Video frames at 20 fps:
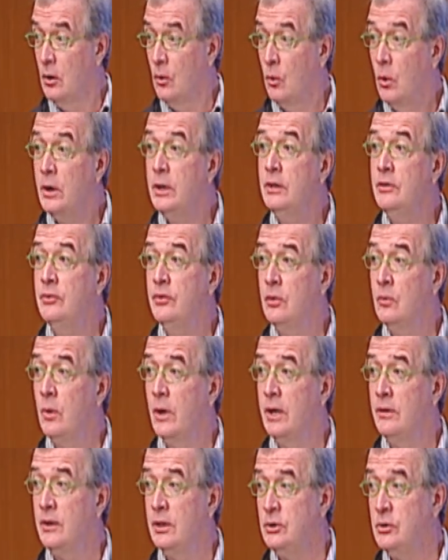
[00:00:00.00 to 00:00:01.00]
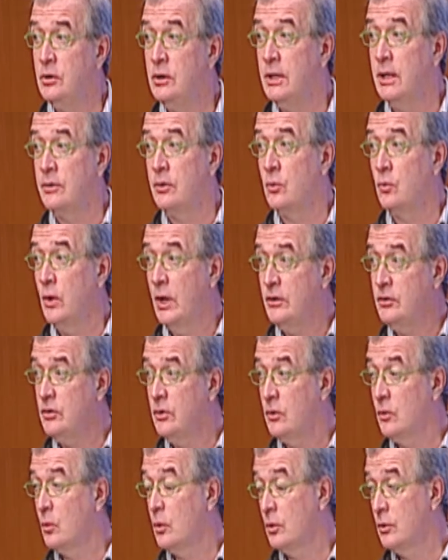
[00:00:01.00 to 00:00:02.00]
What is the way that you can get the rest
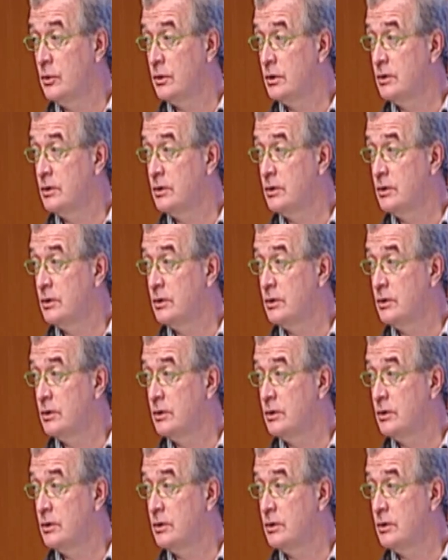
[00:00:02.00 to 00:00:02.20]
of the world